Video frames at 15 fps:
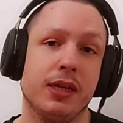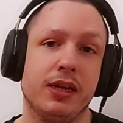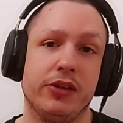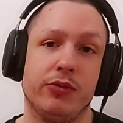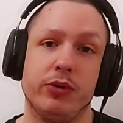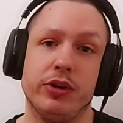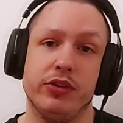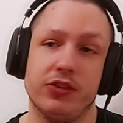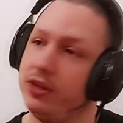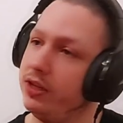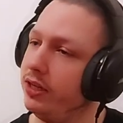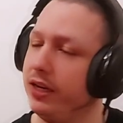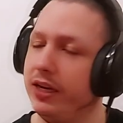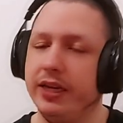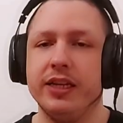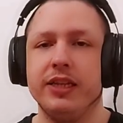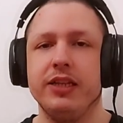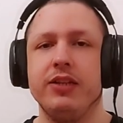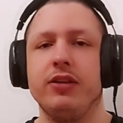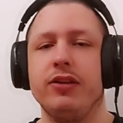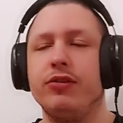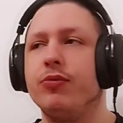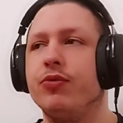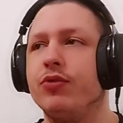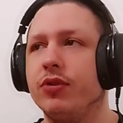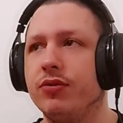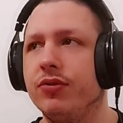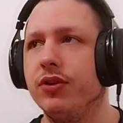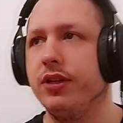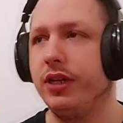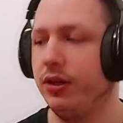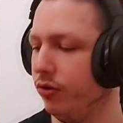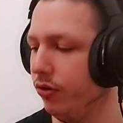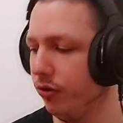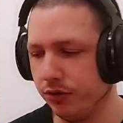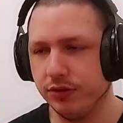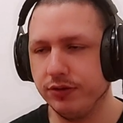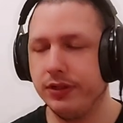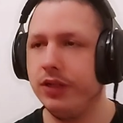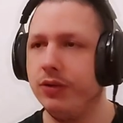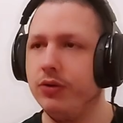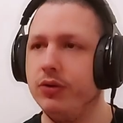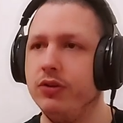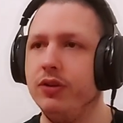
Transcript: Let's watch. Link in the description for the original video,